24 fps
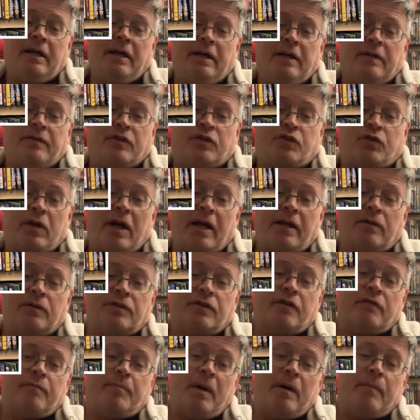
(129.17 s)
The Stranglers
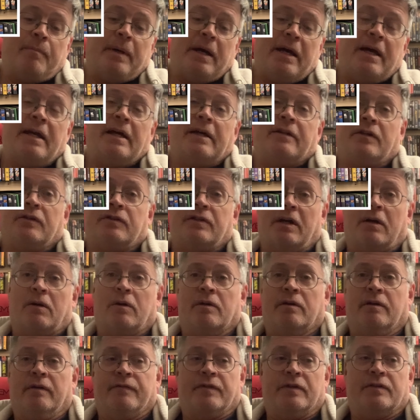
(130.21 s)
of Bombay and The Terror
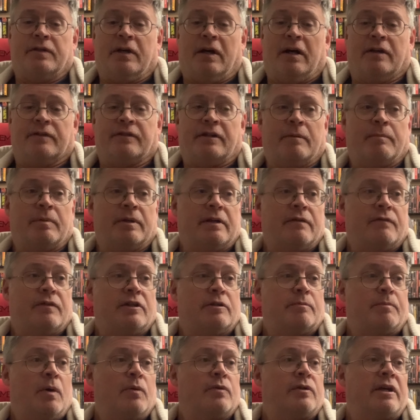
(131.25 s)
of the Tongs. I believe
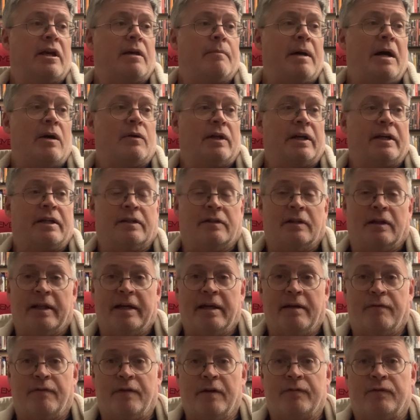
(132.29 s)
these both came out like in the
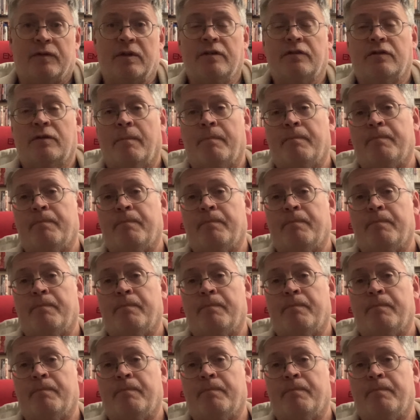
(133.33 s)
late 50s.